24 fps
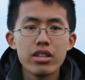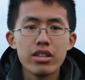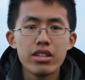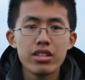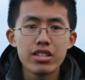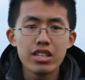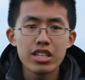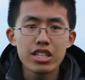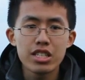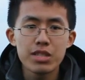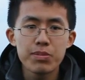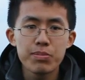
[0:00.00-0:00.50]

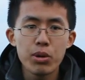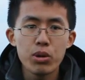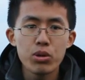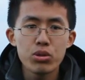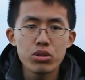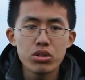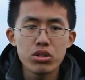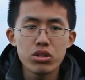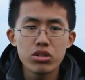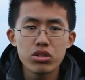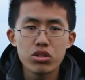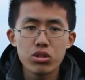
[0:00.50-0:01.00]
These
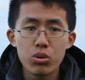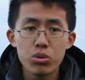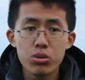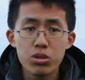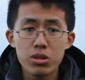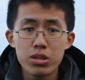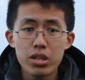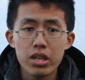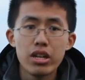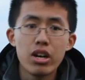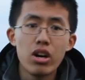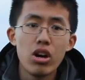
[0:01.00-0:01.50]
exposure
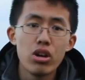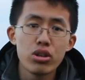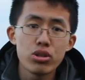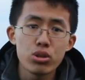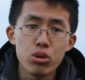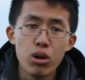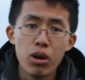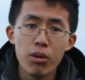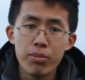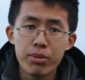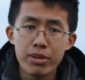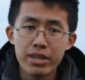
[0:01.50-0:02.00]
suits
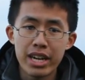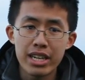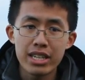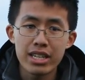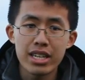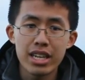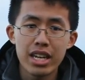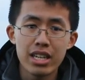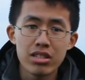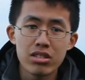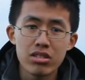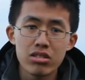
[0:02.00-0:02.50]
also help protect
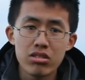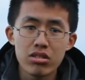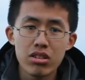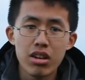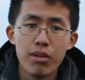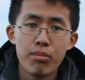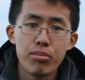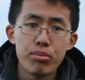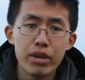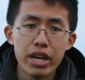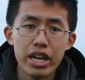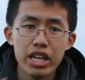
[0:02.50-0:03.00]
against
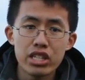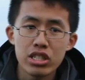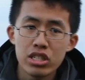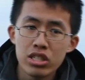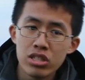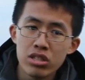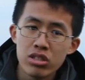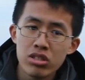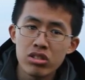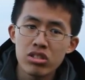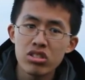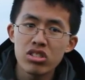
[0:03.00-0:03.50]

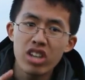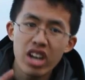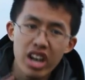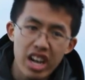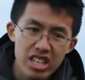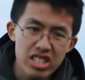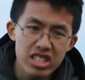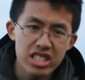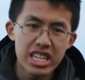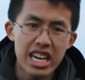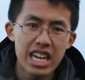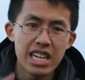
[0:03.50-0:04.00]
abrasions,
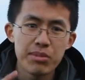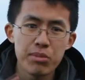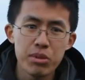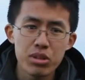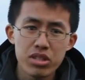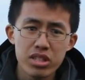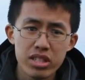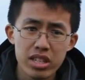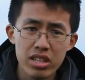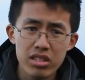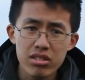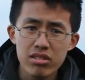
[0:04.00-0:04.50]
cuts, and animal
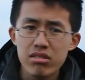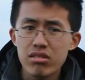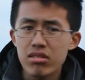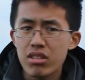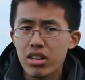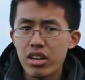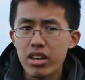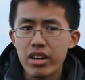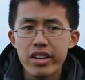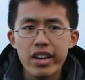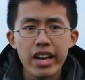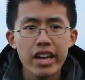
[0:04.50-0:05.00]
stings.
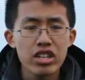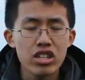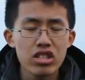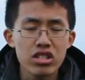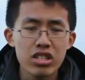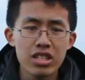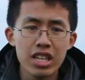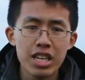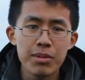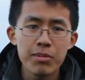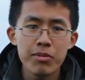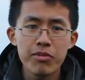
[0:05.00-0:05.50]
And just
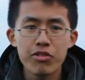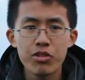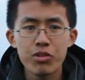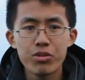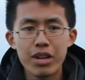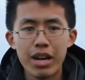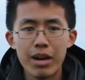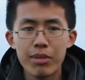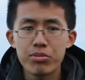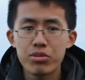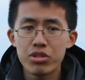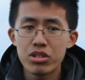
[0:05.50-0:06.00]
to name a few
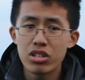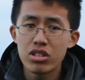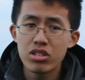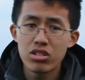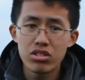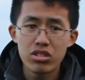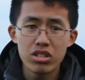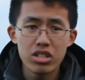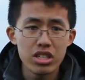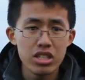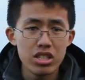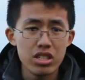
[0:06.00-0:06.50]
types,
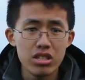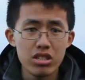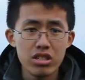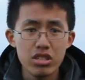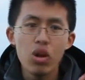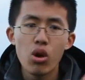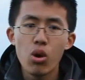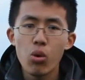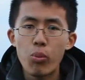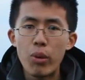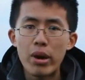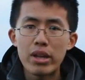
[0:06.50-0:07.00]
there's the
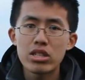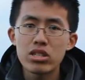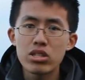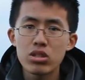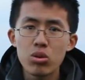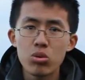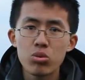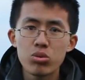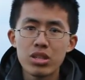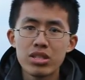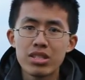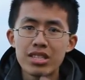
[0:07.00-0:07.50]
wet
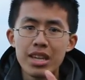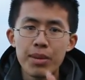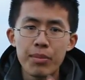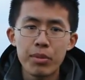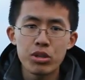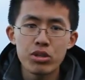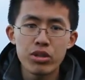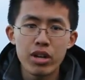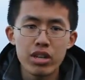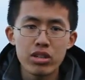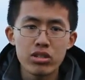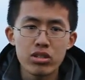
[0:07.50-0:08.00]
suits and
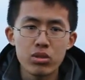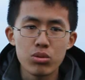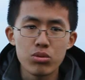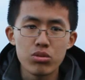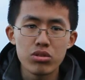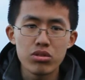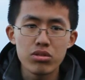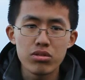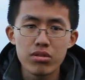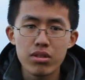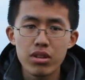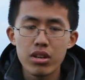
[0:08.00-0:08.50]
semi-dry
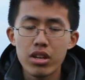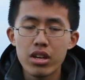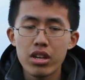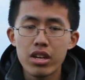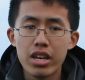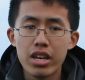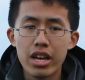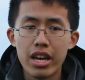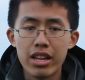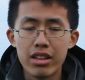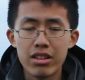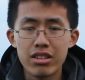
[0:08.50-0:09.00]
suits.
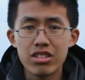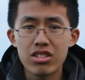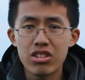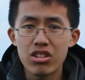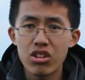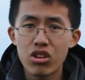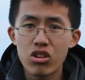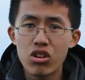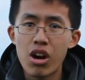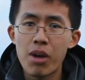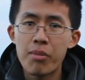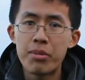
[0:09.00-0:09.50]
And these are
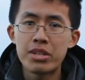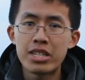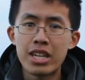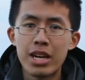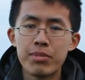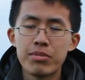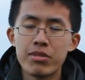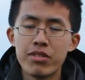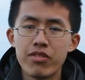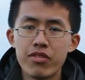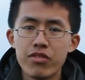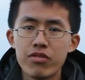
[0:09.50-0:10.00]
the common
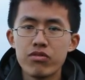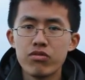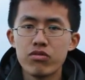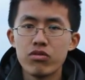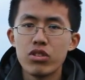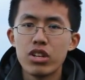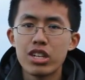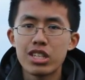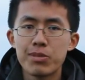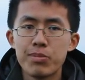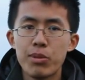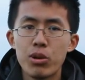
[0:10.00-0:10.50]
types of
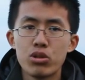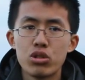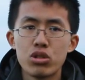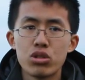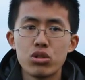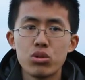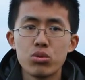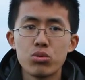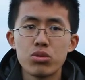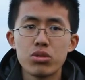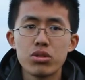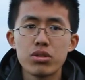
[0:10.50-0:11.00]
exposure
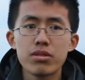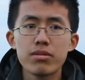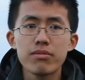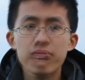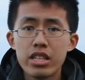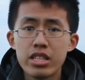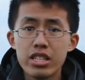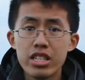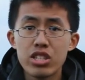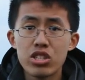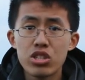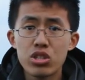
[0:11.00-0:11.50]
suits.
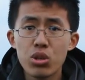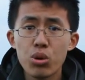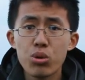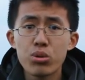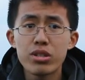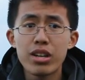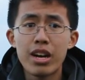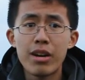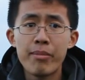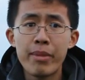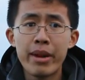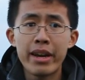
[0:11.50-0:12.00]
These
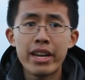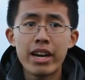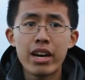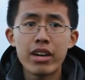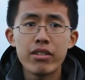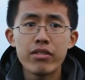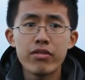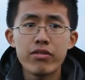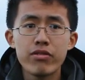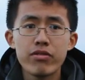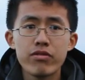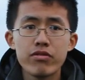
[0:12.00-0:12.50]
suits are made
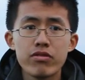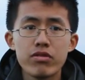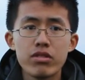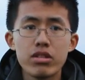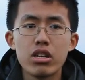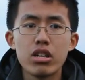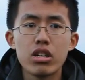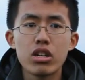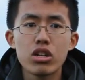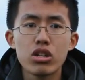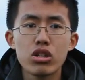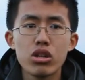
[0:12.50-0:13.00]
out of
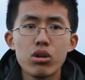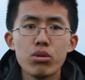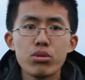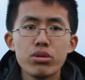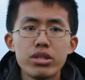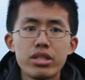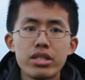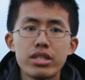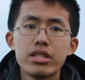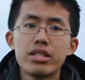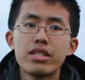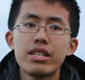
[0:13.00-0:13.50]

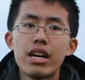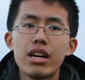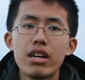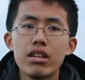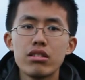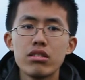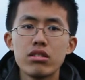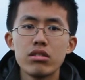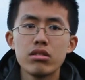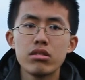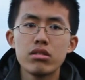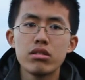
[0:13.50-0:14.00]
closed
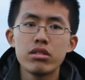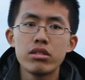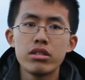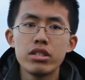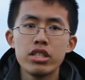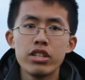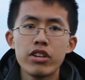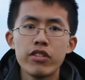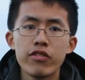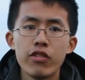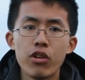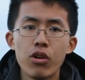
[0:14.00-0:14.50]
cell
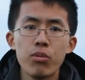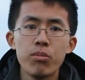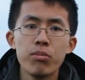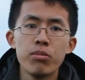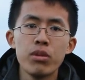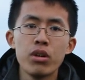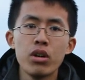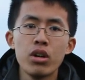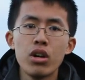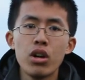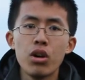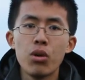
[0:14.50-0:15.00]
neofoam,
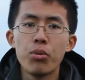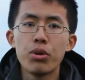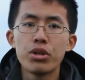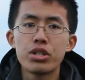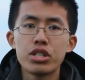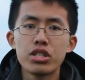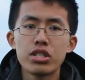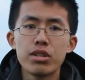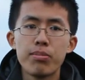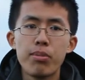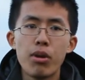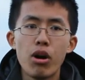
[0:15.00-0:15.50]

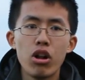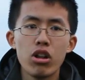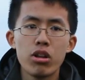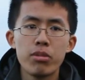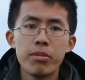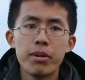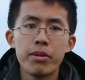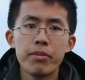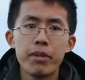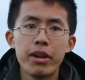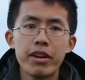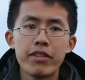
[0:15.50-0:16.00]
which is a
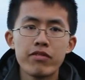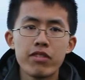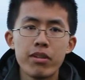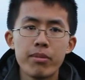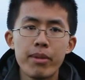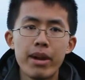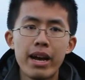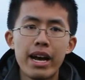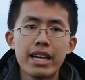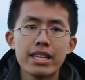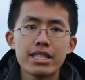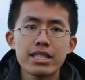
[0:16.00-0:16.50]
polymer made
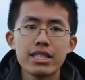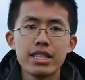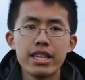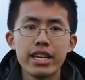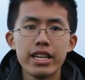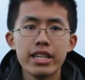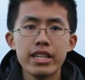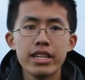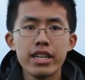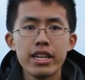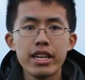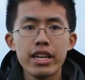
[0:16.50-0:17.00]
from
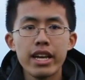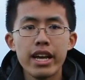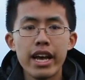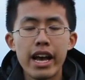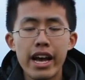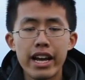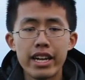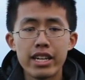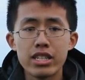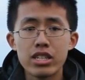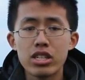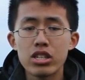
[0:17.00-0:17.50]
acetylene
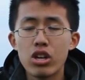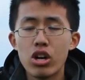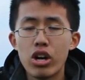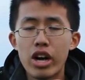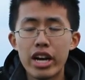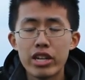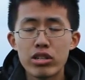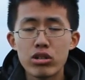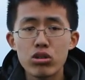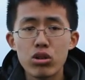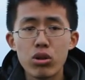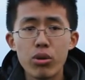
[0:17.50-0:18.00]
and
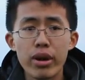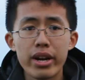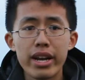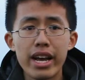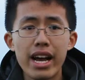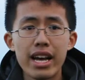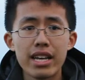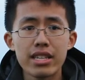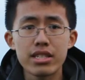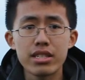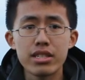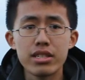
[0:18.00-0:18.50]
hydrochloric
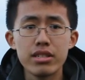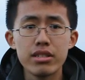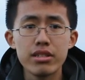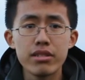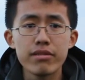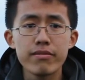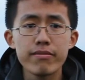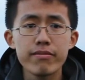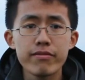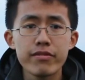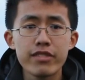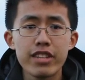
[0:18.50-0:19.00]
acid
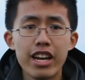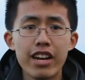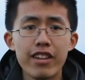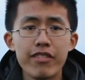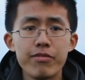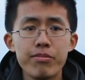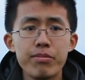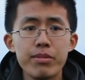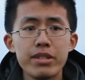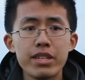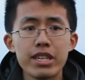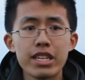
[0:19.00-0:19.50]
that
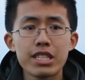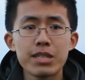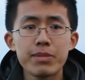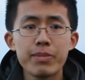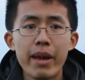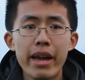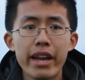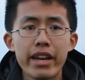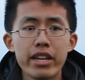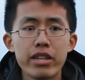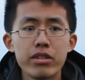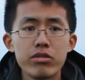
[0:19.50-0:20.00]
have been
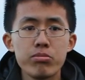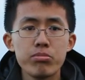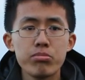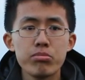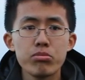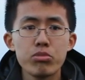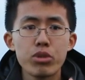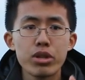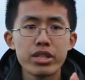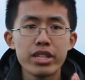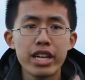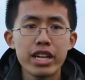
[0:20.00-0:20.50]
expanded
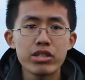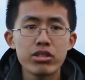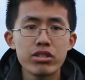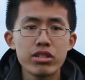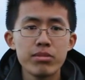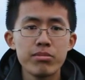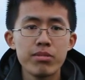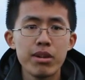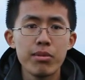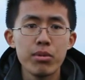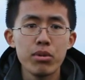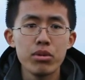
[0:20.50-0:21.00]
with
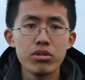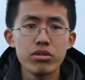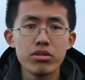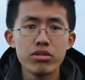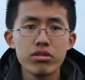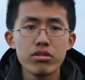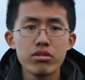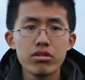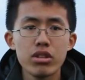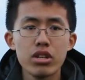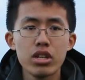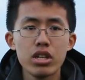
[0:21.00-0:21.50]
nitrogen
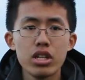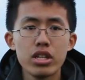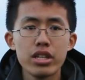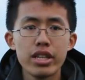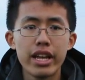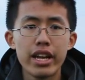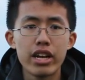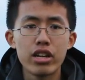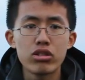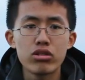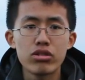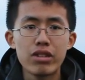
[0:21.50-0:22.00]
bubbles
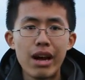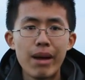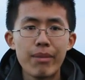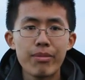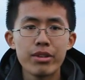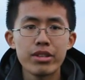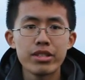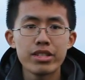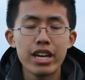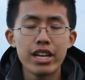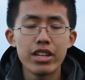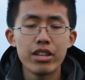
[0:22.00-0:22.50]
that are
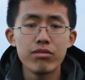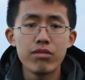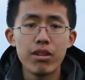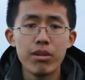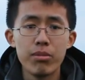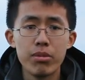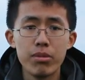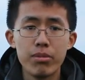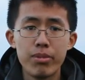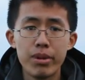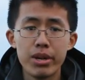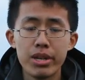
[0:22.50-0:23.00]
trapped inside the
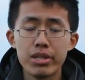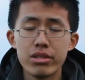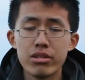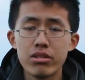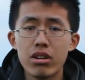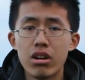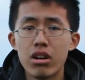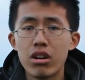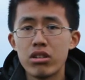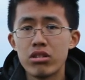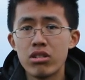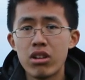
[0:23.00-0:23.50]
rubber but
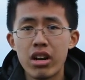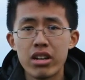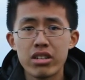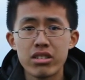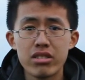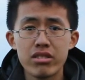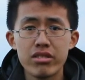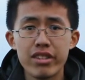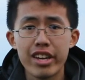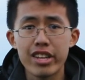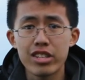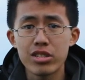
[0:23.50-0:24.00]
are
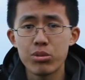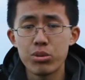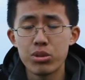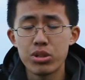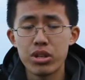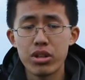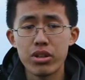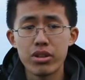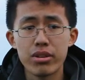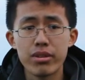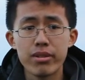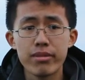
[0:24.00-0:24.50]
not next to
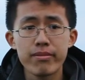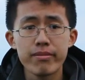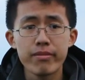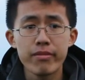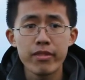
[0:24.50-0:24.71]
each other.